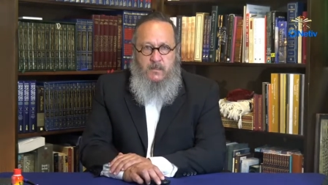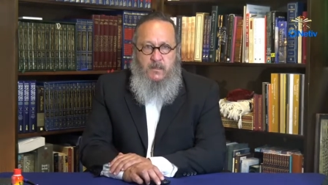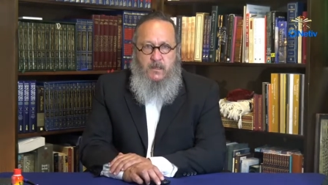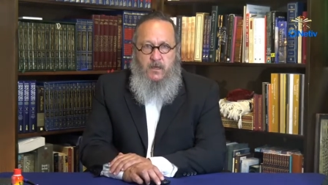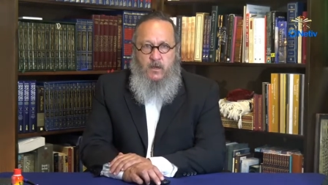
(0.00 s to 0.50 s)

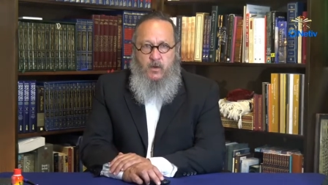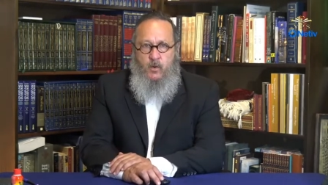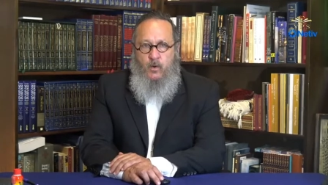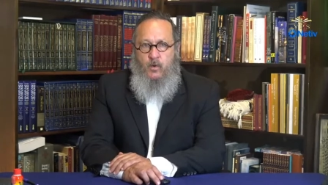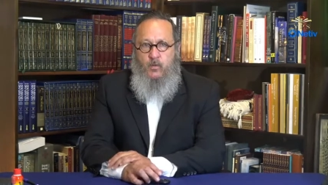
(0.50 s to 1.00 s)

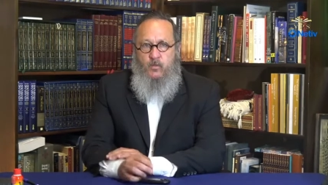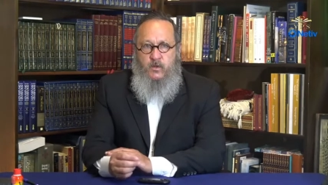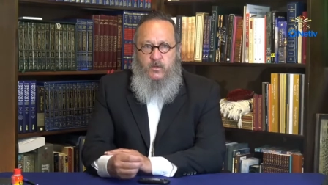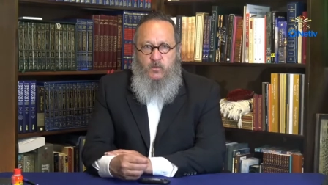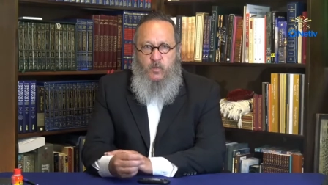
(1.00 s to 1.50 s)
Or
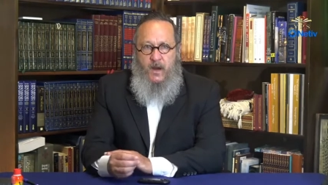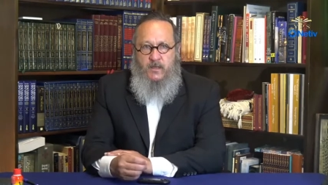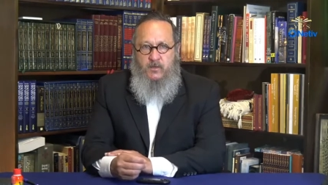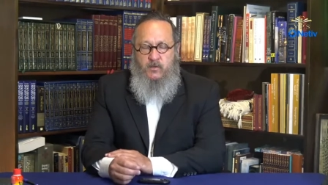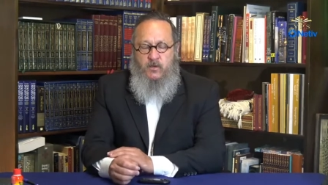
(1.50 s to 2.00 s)
when you're
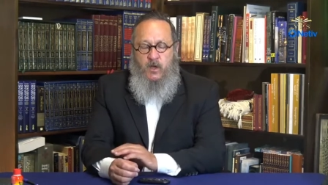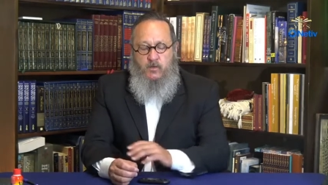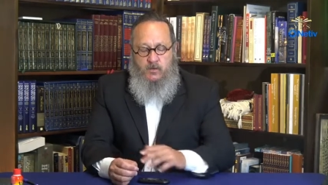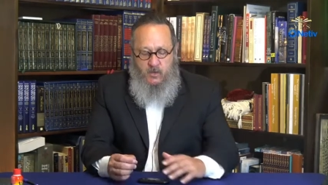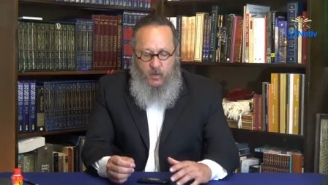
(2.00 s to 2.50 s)
writing your
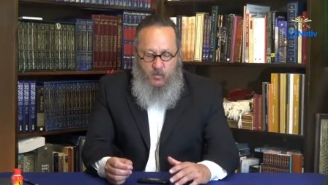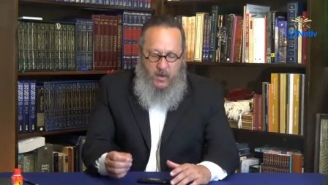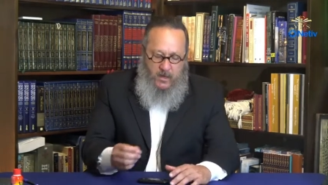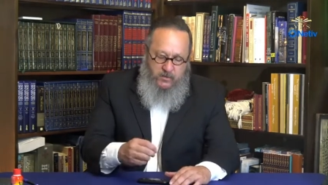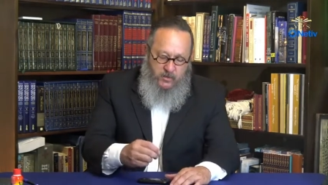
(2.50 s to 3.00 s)
notes, don't
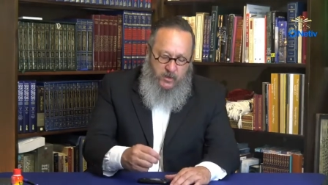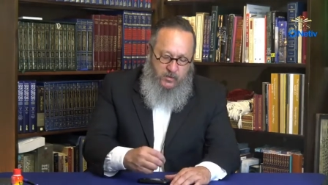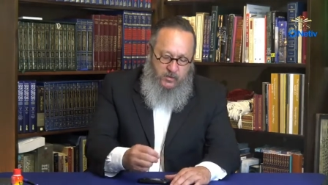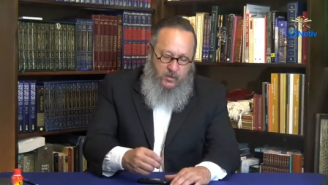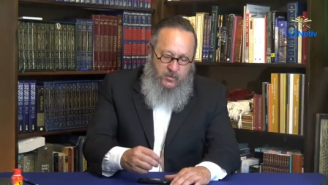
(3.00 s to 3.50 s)
write your
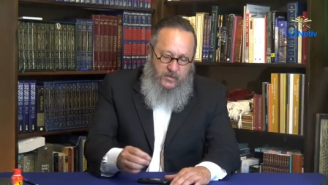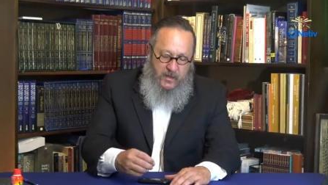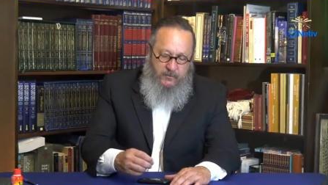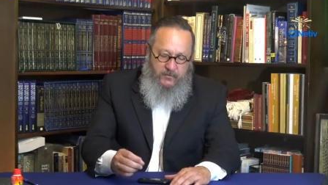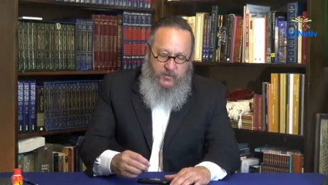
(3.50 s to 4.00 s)
notes on
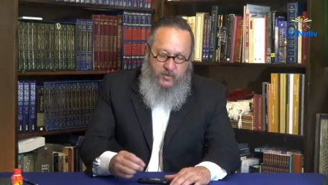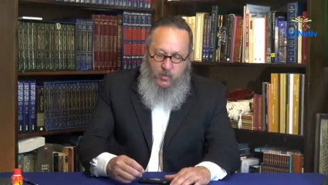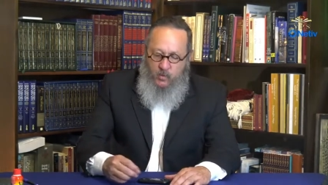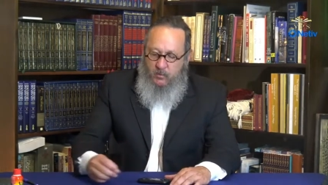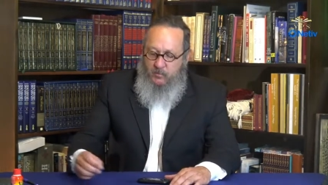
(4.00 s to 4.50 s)
top of your
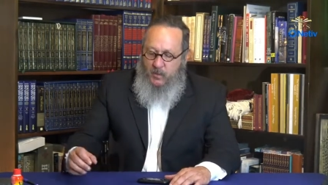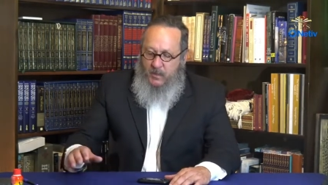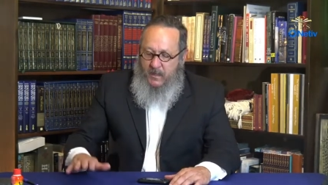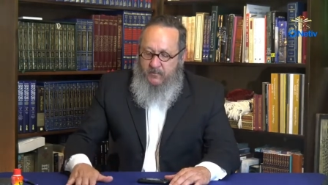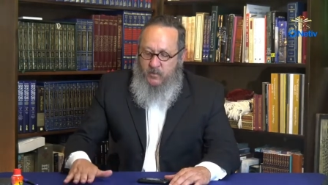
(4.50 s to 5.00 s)
Torah
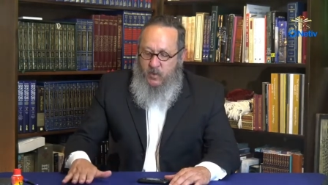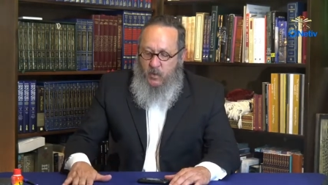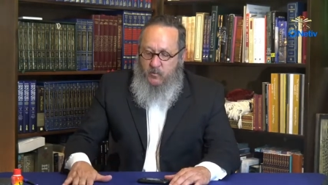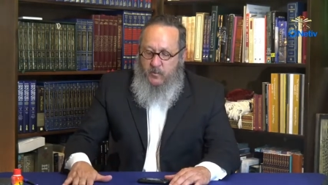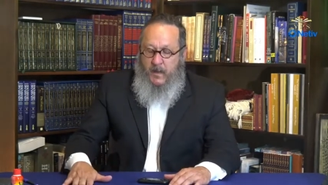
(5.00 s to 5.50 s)
book. Have your
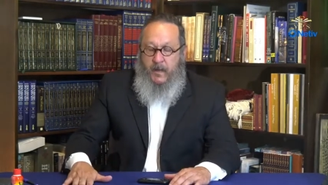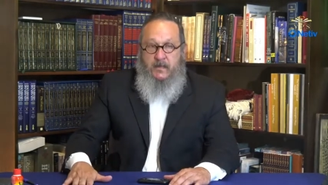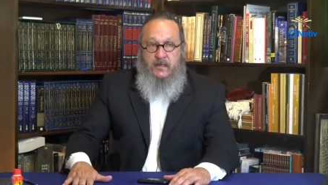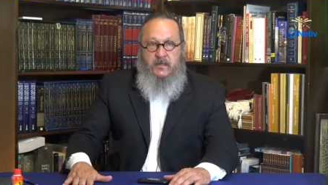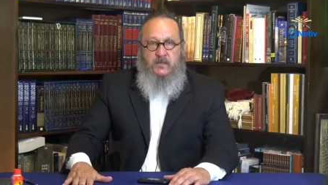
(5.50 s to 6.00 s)
notepad
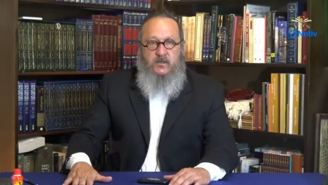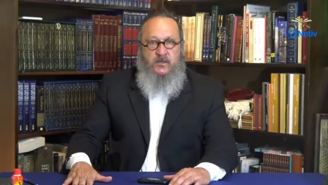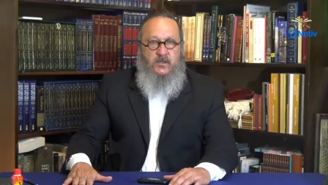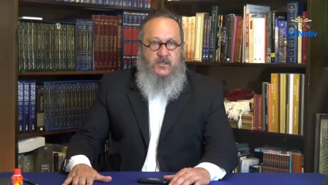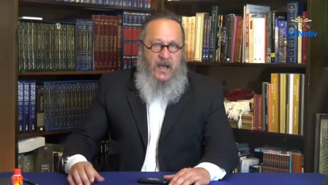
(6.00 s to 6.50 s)
to
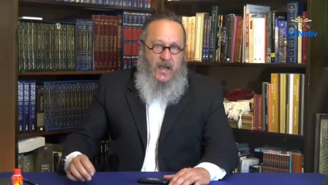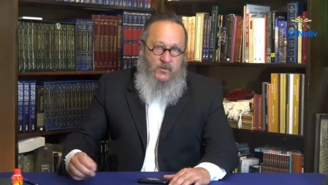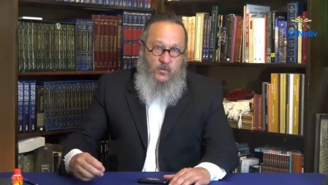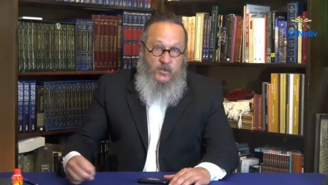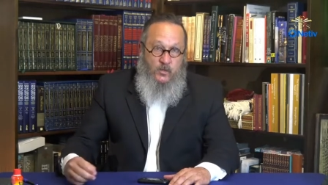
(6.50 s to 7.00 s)
the
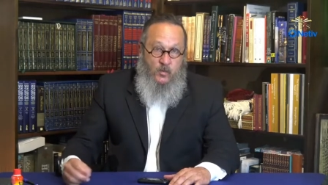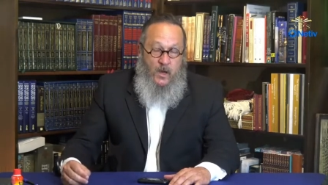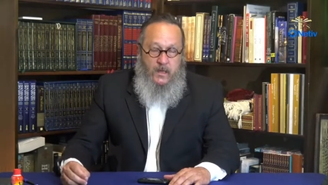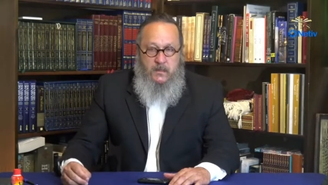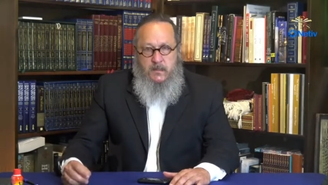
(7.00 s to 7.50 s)
side when you
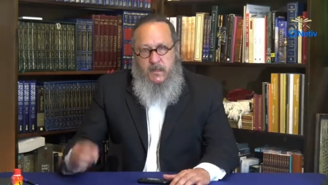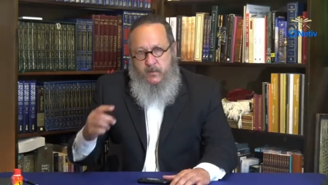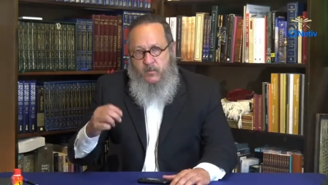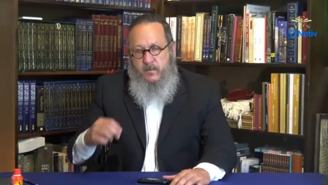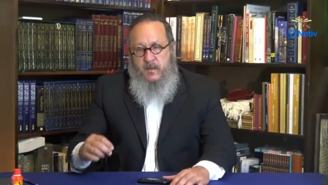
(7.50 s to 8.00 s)
write.
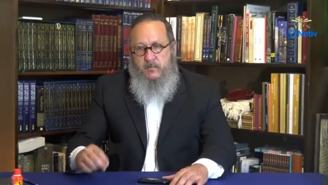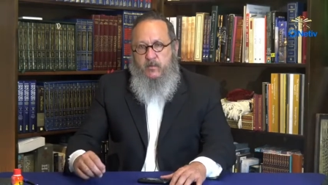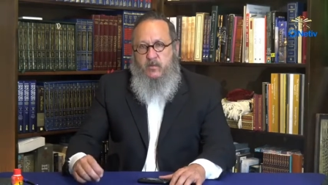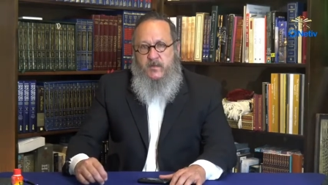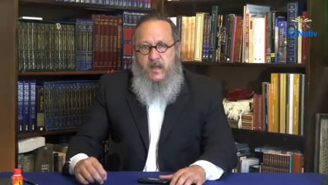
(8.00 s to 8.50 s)
And
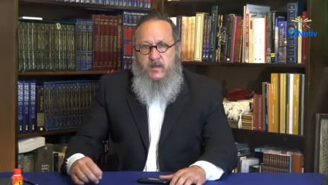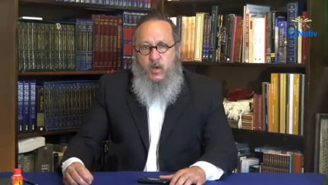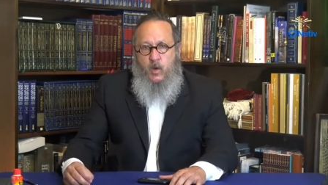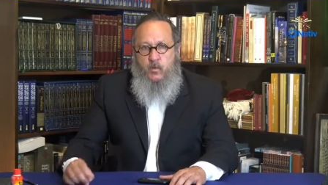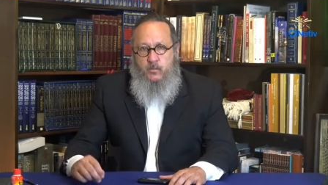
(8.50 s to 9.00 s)
remember that
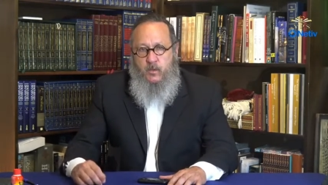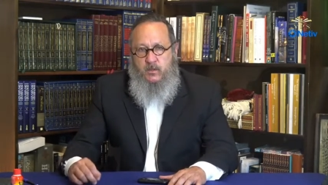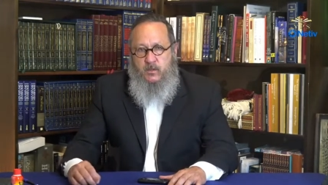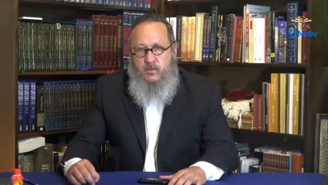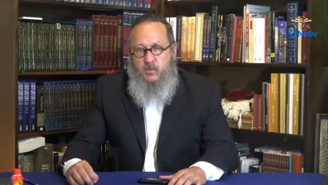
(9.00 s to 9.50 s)

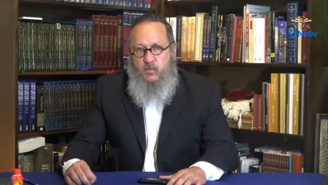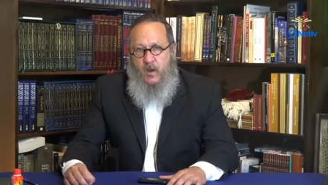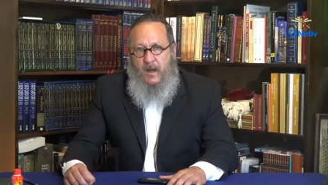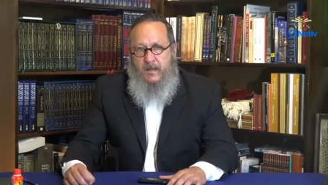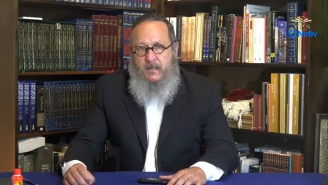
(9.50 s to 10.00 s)
notebook that you
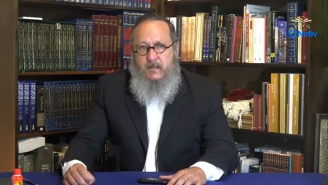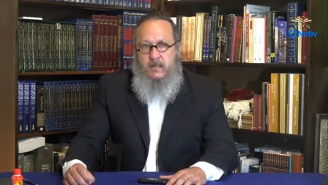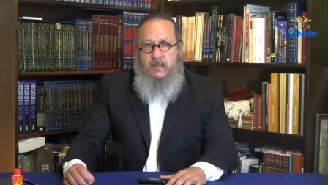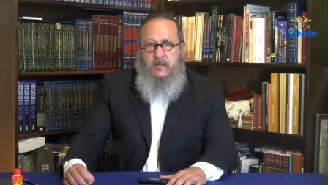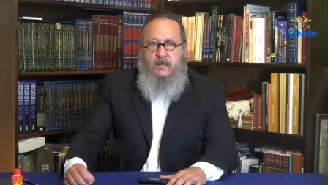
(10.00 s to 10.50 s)
write
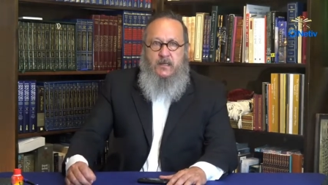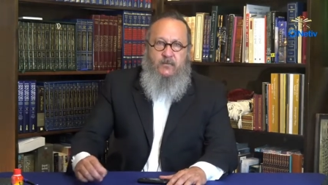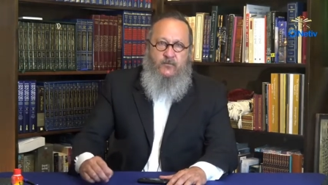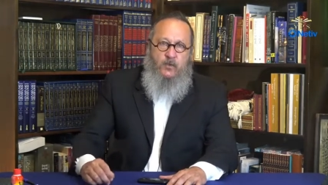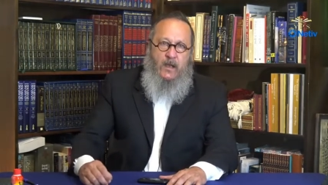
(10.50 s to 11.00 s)
in,
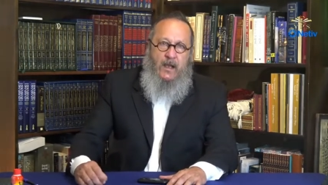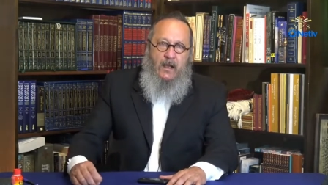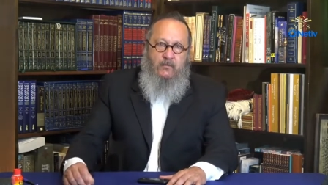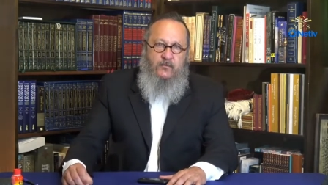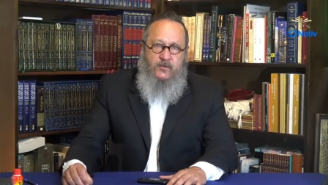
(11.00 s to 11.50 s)
if you
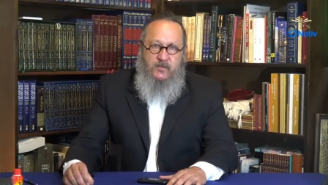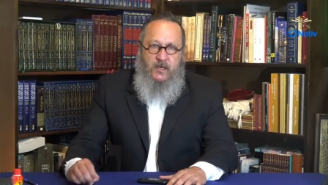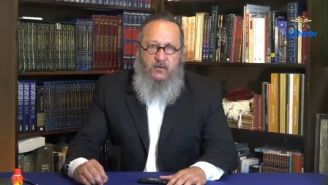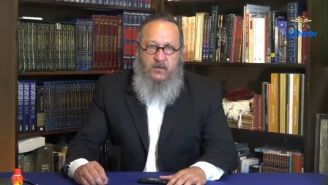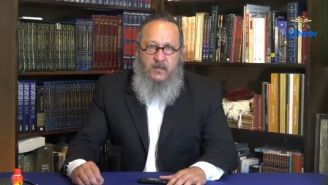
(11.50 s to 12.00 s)
have the
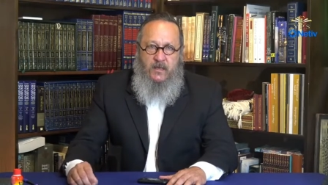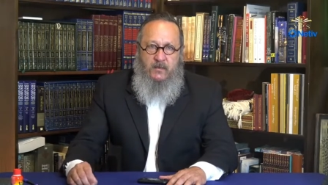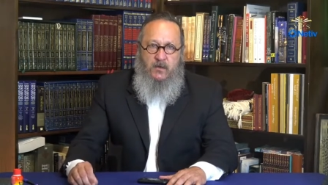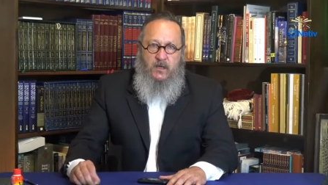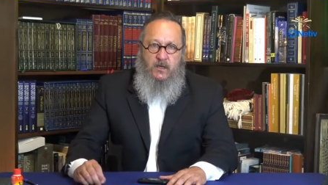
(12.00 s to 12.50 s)
sacred
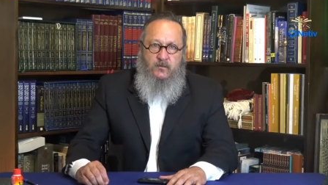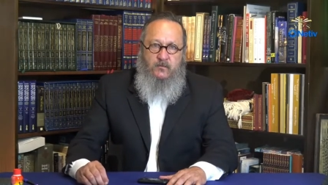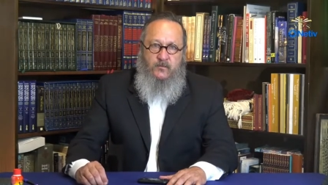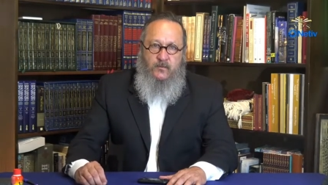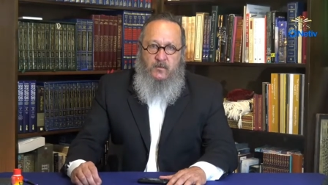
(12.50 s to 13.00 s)
name
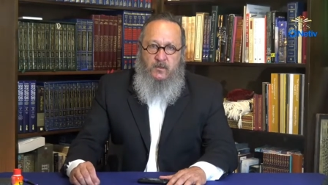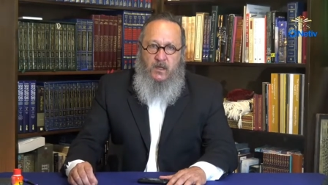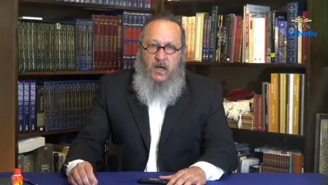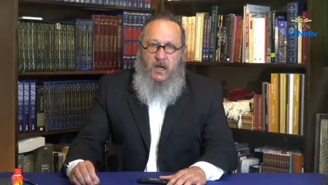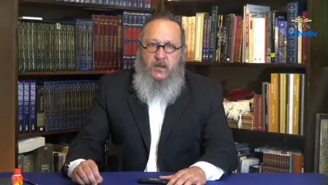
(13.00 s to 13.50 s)
of
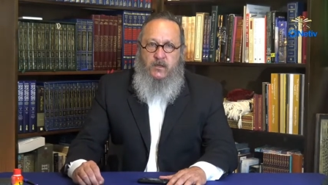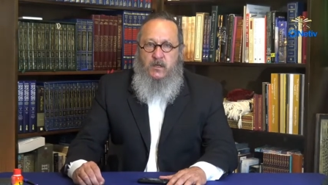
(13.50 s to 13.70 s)
God